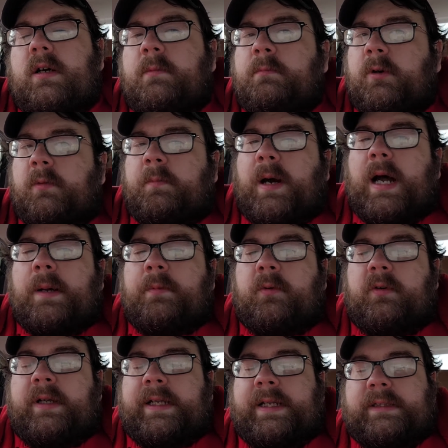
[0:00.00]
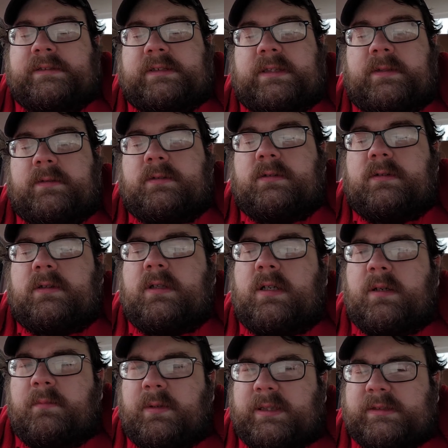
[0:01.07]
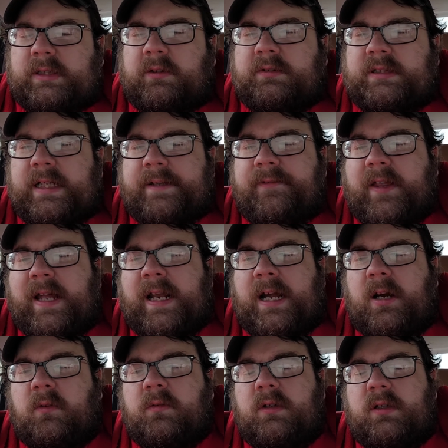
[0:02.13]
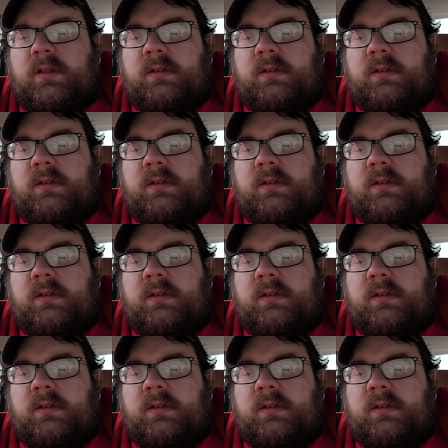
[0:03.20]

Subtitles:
More Bible readings. Please go check that out.